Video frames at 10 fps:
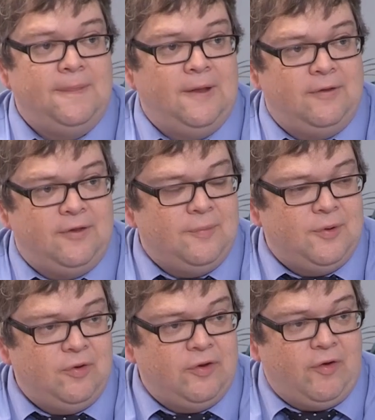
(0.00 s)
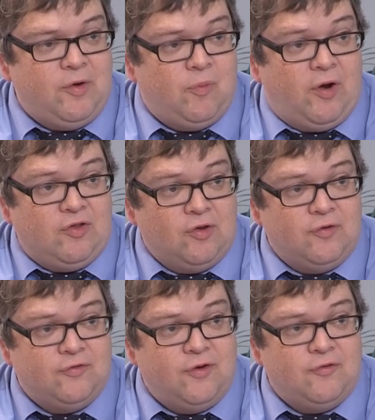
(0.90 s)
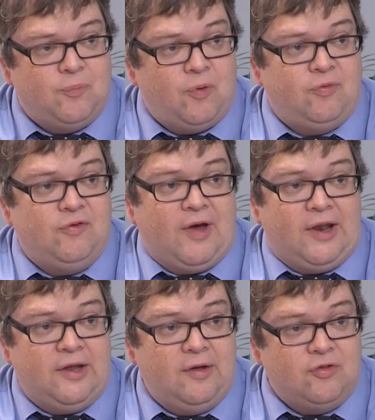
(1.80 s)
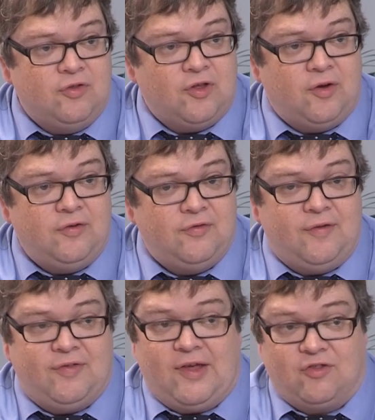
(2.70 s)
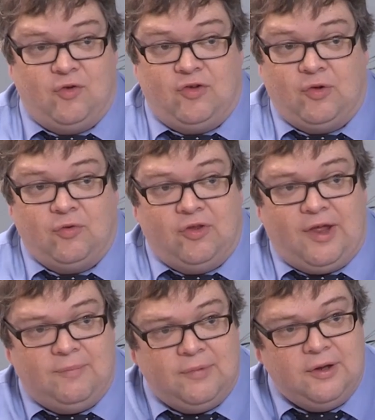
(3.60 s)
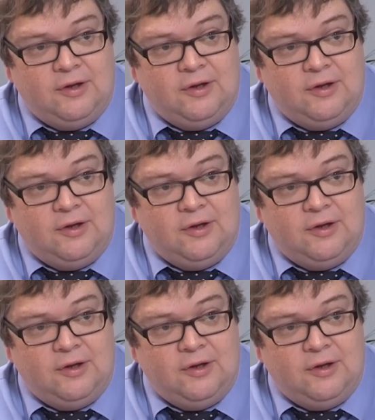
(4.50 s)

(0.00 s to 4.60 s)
they'll be doing their own appraisal of property values and so on, if that's critical to them,